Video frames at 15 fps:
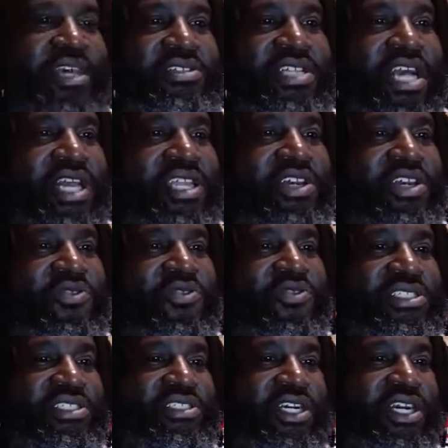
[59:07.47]
else got any
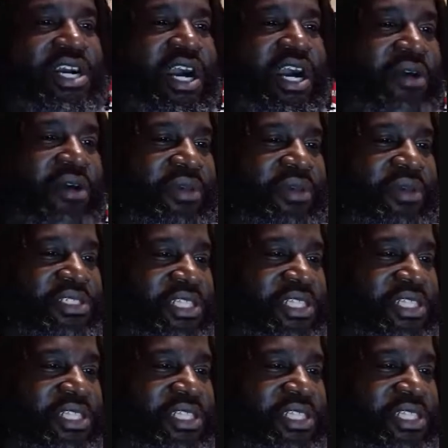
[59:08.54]
questions or comments?